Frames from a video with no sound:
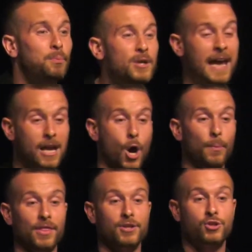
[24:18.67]
kick
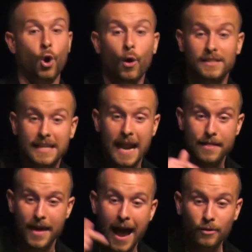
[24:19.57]
open the door to get
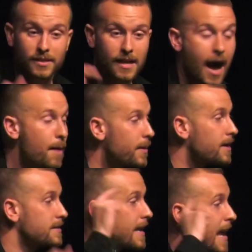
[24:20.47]
in the house of God
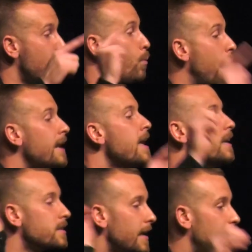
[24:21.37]
because they can't wait
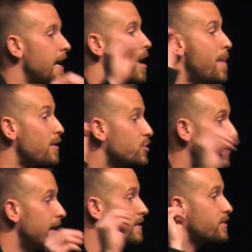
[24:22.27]
to hear about
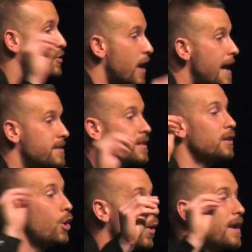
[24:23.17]
Jesus Christ, the
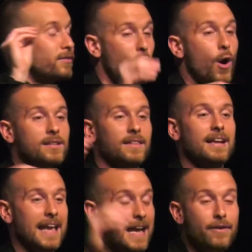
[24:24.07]
Lord of Lords and the
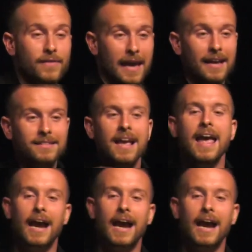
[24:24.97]
King of Kings,